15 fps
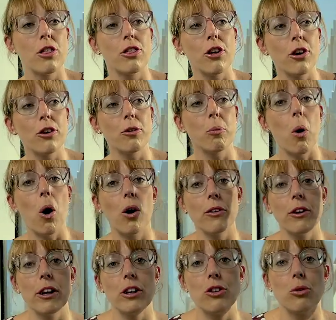Third
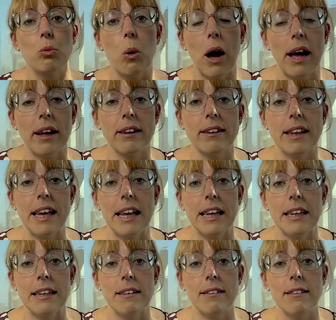one as well
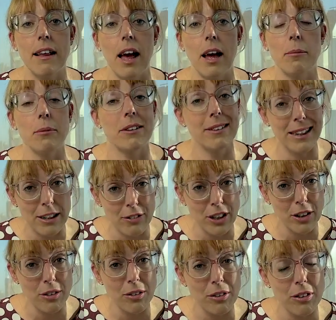is
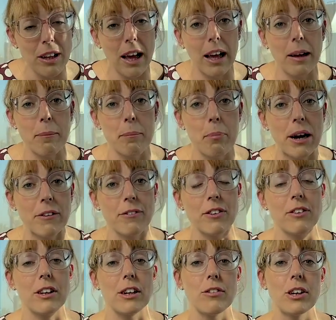cereals,
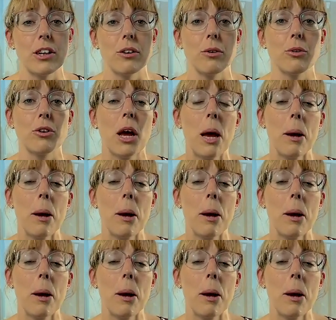breakfast cereals,